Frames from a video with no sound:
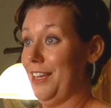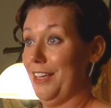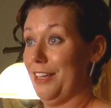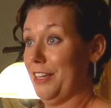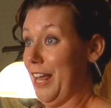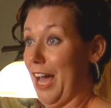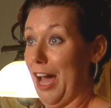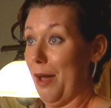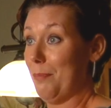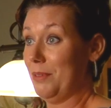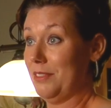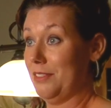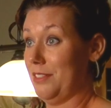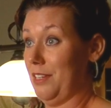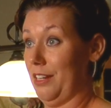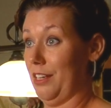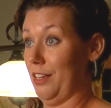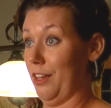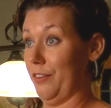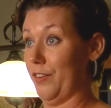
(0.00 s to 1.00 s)
it could happen
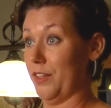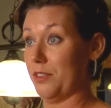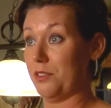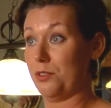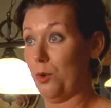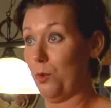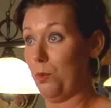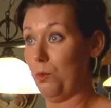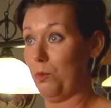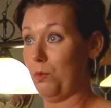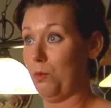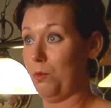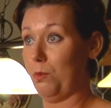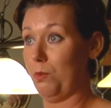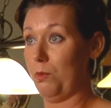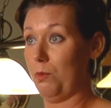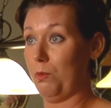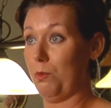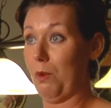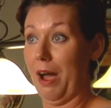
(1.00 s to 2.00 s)
to any of us, so
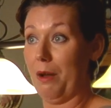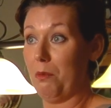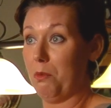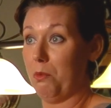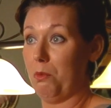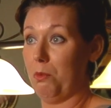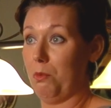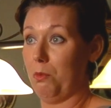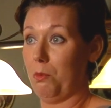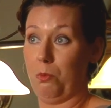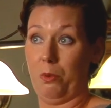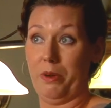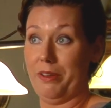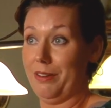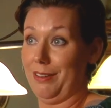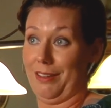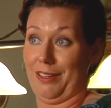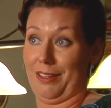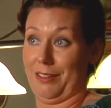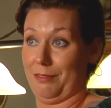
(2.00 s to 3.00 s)
why
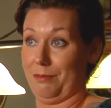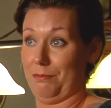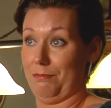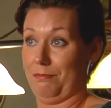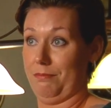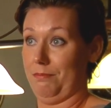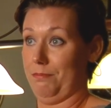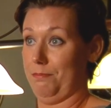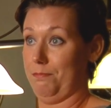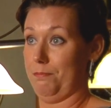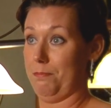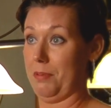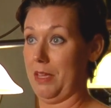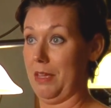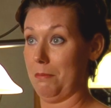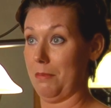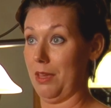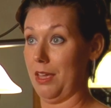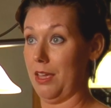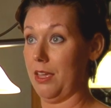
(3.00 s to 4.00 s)
wouldn't it
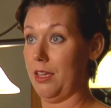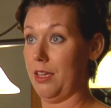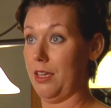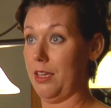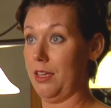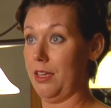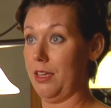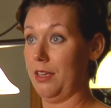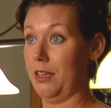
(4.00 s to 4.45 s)
be me?